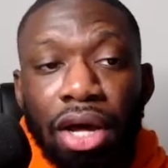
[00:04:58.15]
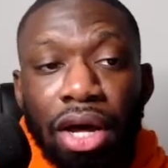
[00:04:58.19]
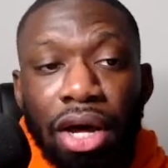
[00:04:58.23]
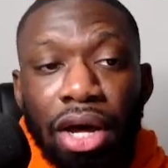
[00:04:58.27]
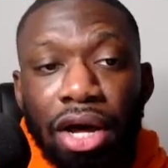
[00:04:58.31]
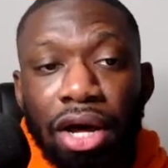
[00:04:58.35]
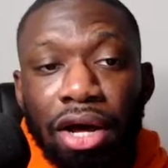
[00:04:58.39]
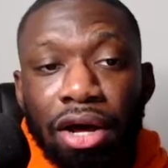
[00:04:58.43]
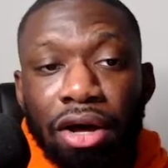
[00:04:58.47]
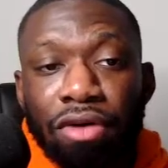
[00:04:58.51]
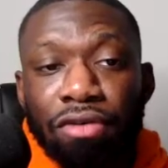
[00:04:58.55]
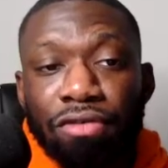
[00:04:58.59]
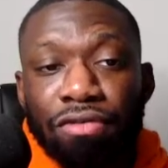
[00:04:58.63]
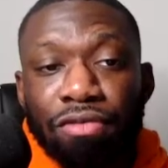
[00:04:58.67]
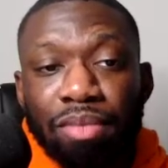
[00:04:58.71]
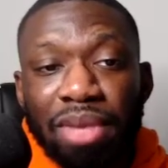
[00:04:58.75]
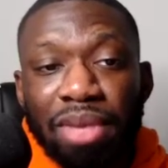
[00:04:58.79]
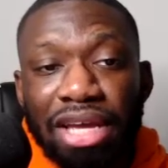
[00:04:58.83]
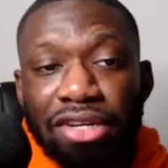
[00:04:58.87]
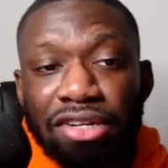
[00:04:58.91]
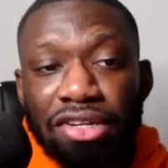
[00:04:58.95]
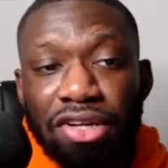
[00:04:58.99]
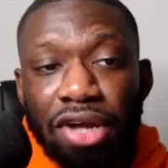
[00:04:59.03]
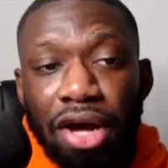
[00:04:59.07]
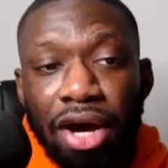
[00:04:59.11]
of
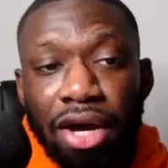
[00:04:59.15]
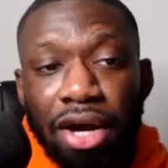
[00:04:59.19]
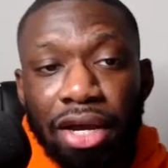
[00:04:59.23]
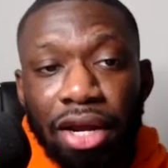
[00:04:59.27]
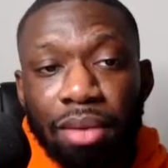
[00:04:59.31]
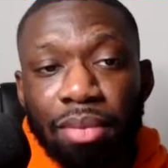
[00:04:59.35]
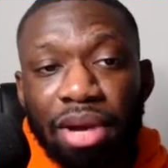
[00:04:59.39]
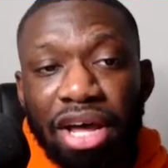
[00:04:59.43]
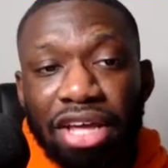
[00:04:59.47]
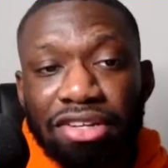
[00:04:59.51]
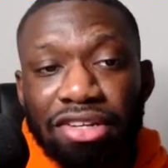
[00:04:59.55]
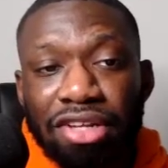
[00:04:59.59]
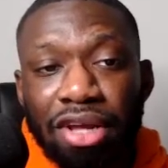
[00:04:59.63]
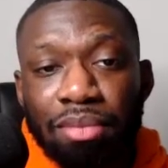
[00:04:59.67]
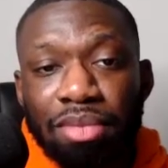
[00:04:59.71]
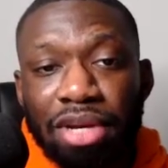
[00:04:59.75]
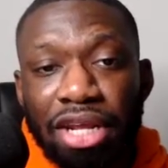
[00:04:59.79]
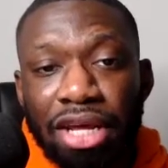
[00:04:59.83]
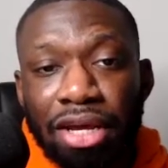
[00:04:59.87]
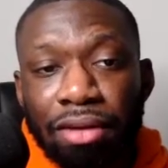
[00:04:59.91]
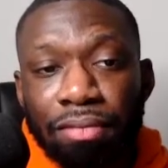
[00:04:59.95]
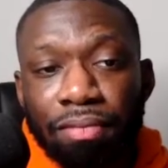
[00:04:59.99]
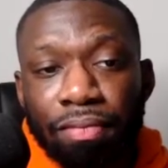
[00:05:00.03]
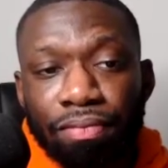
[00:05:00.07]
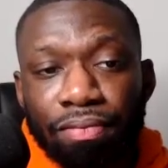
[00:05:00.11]
me talking about
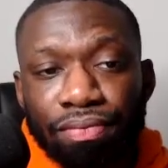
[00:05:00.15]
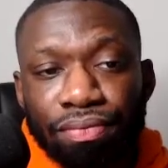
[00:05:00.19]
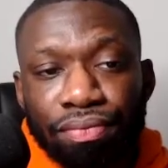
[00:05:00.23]
something,